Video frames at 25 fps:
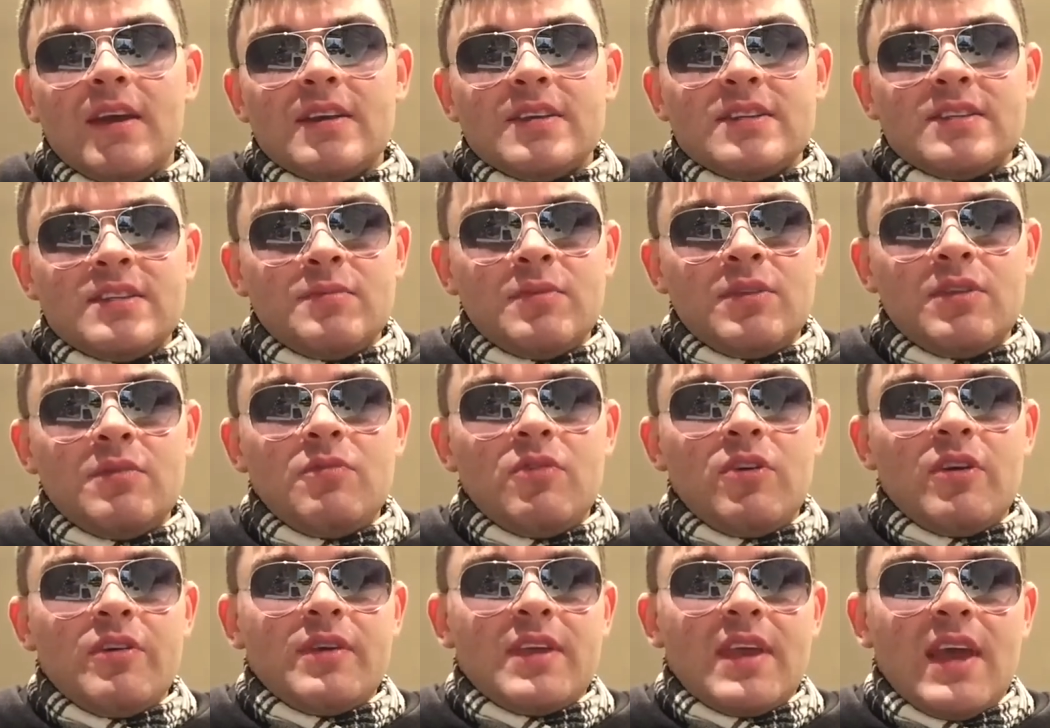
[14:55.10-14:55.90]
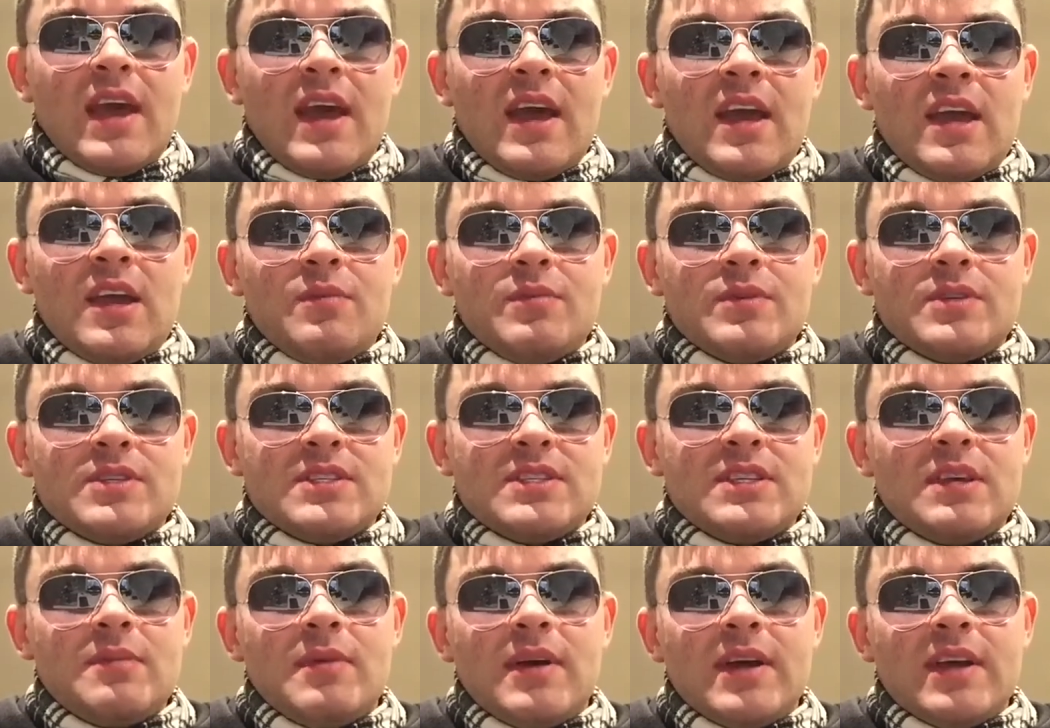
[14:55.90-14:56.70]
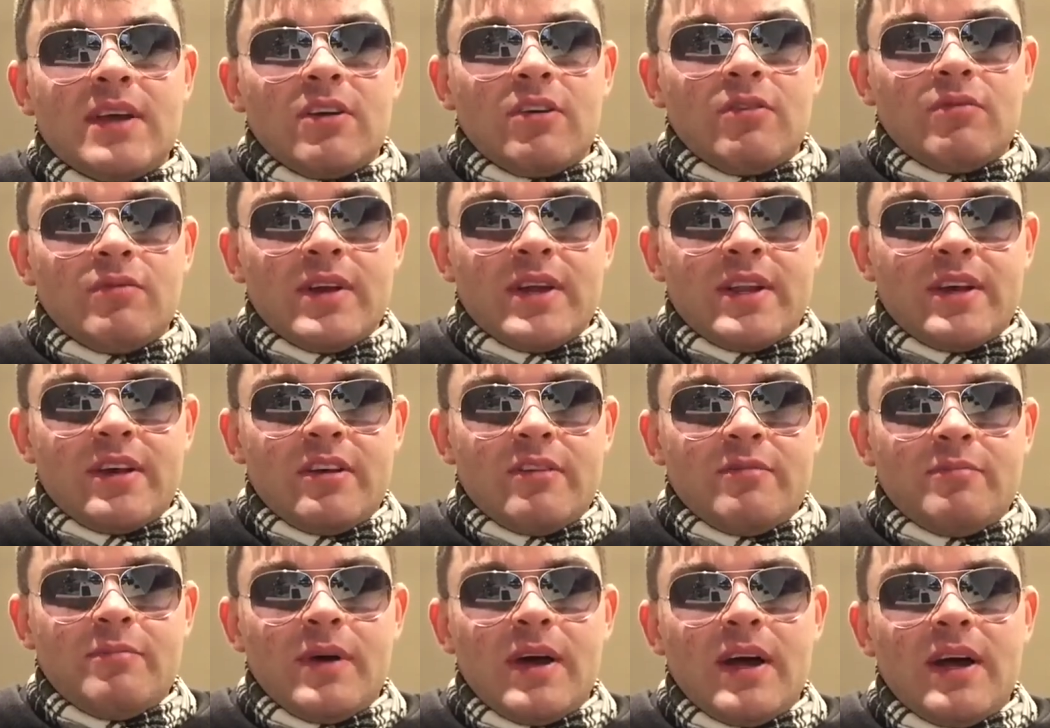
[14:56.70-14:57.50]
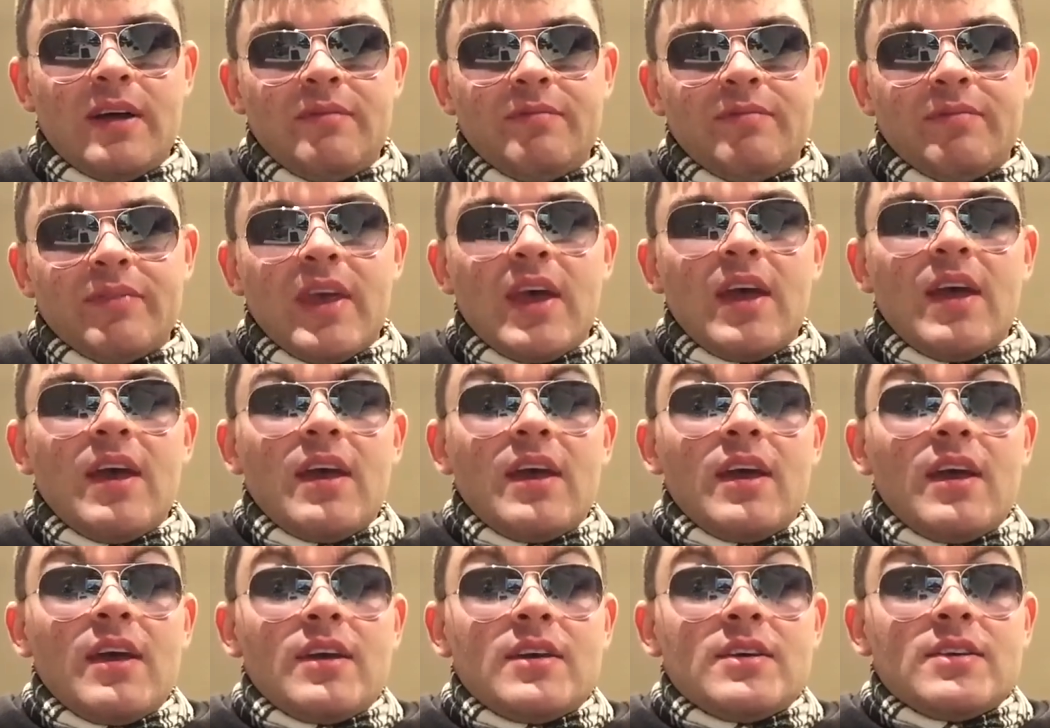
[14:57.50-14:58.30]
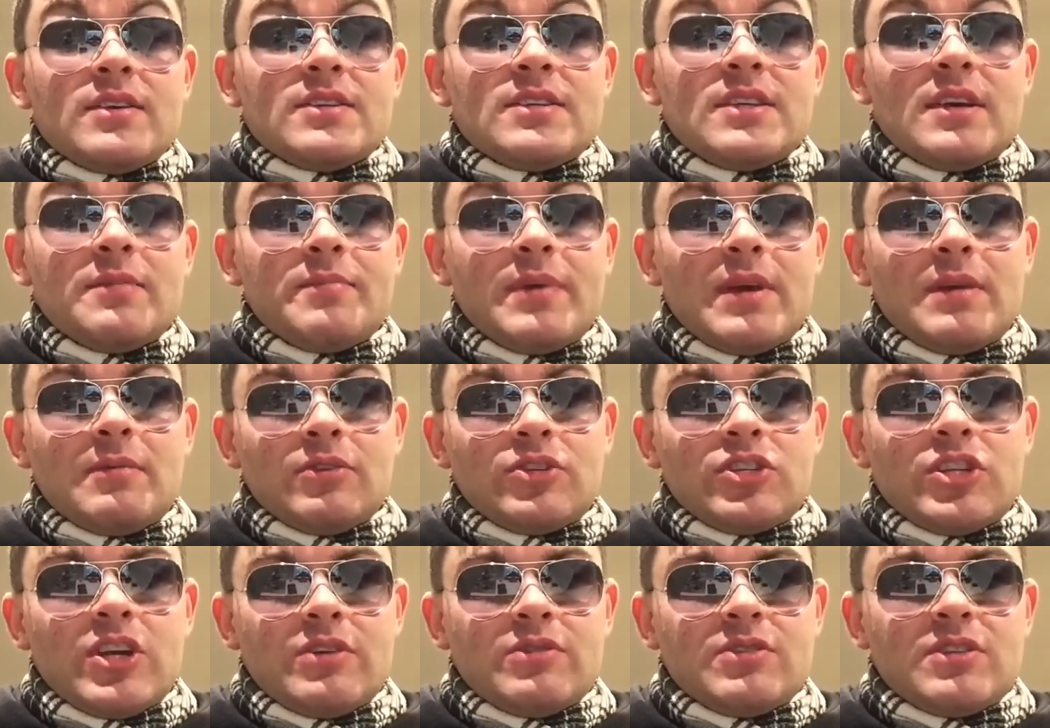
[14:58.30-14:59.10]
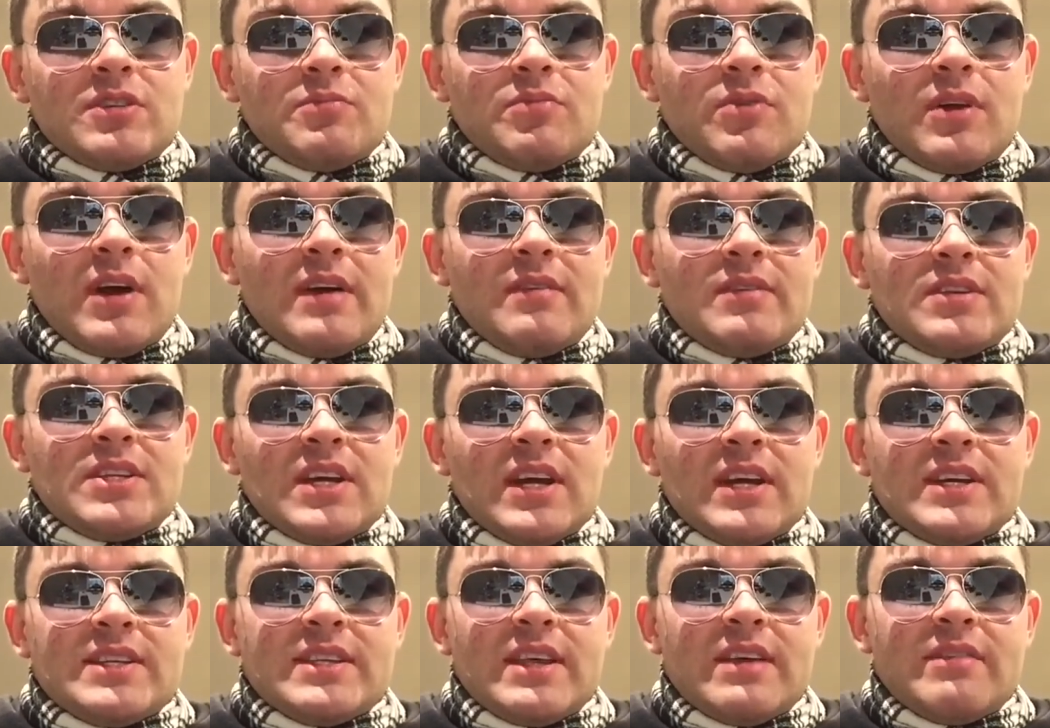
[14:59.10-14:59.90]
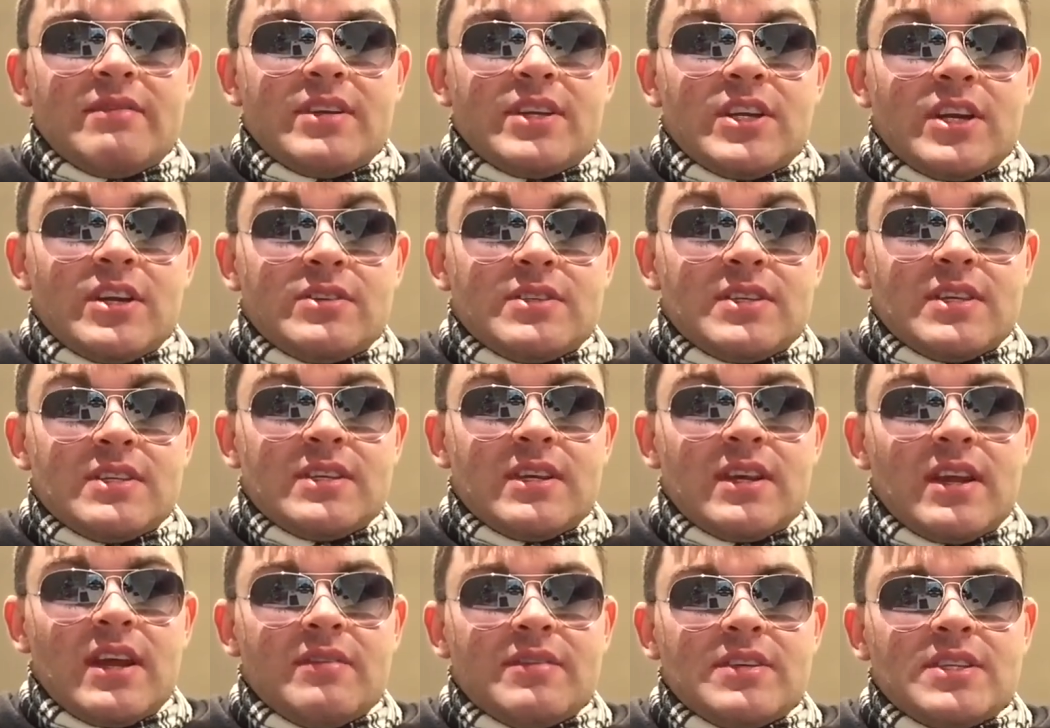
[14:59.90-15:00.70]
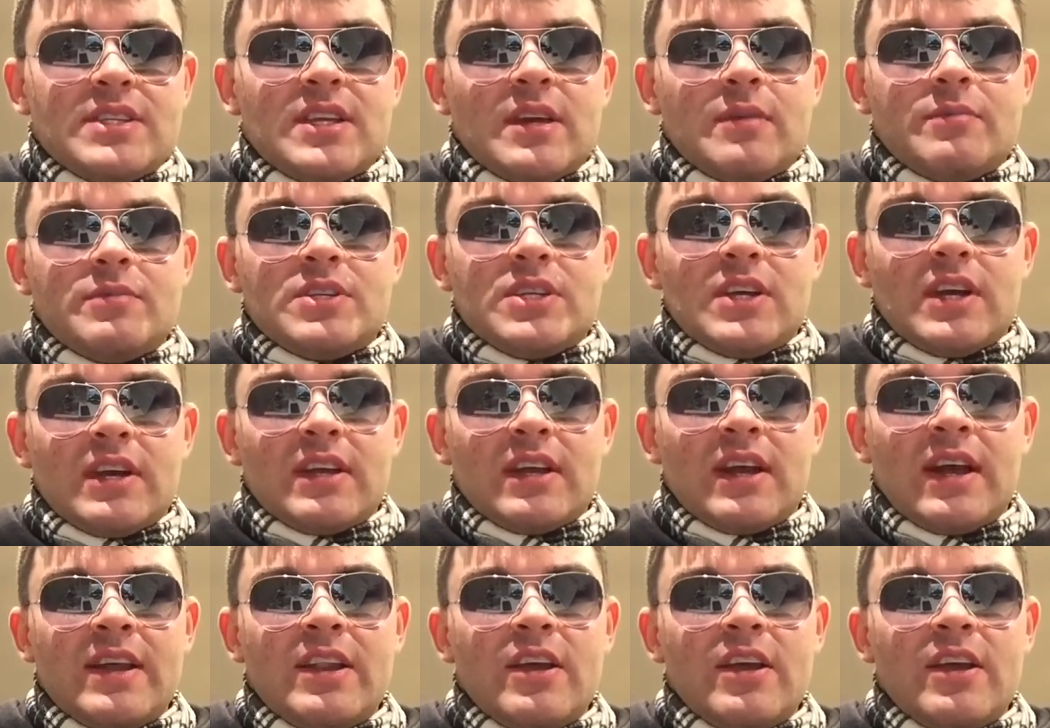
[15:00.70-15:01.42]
some of them were okay, some I got rid of, but Some people chose to privatize their videos is another subject.